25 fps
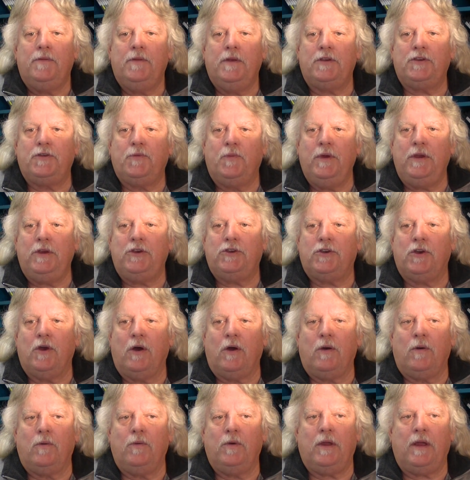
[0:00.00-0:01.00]
This week's
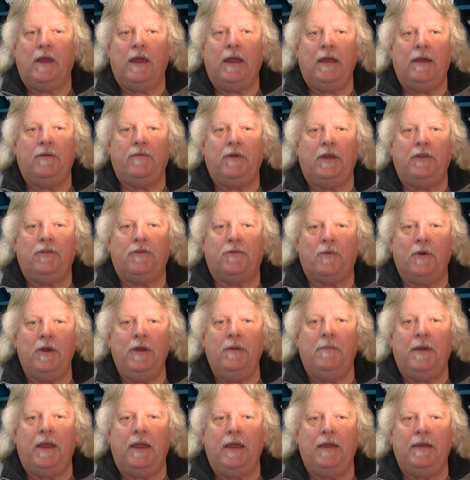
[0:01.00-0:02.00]
show will have a
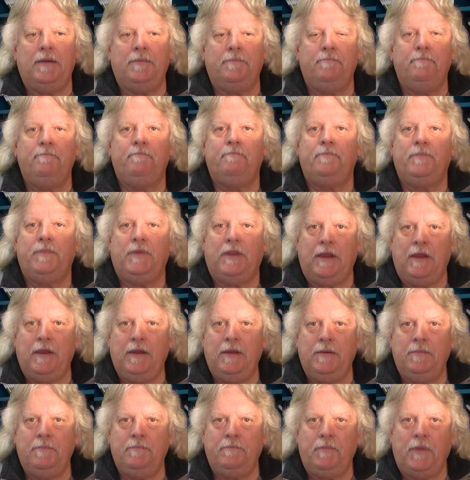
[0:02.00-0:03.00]
three-man
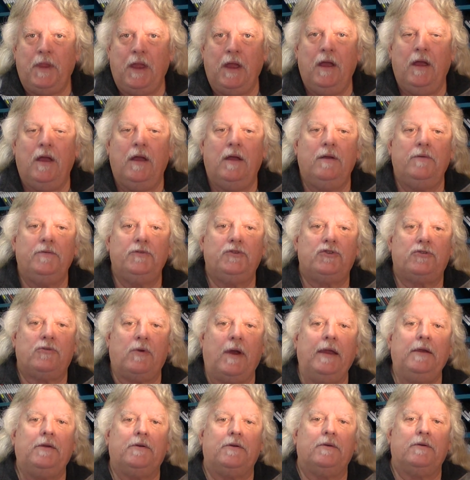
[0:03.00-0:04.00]
team of
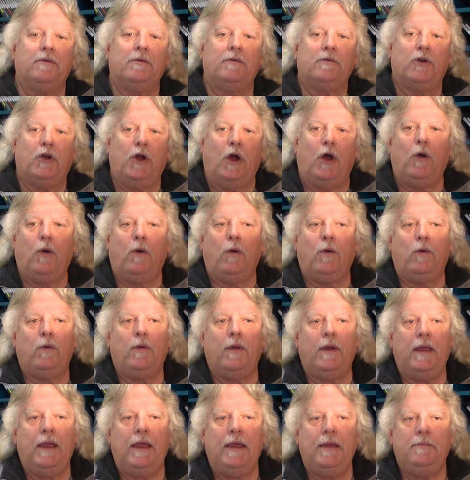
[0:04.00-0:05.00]
Striker,
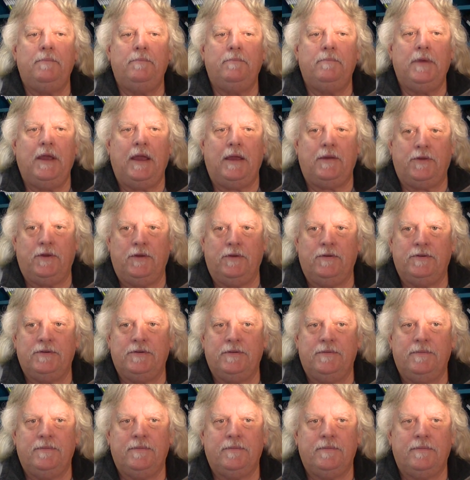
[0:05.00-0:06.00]
Cole, and Matthews.
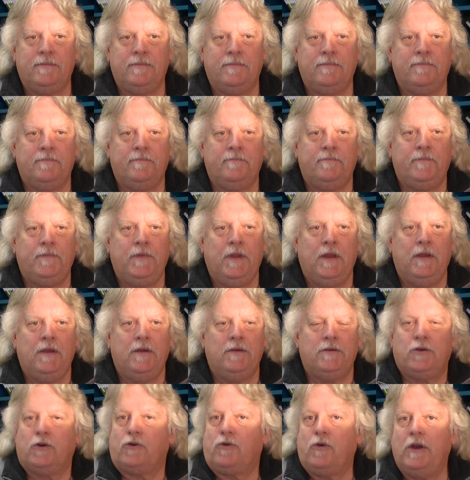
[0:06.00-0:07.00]

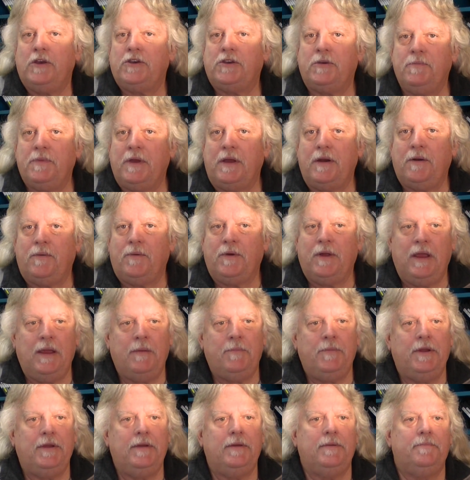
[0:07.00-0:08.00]
So Grisham, I don't know
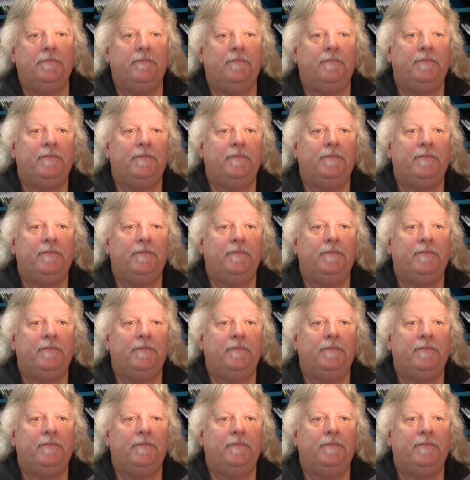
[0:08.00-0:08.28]
that, him.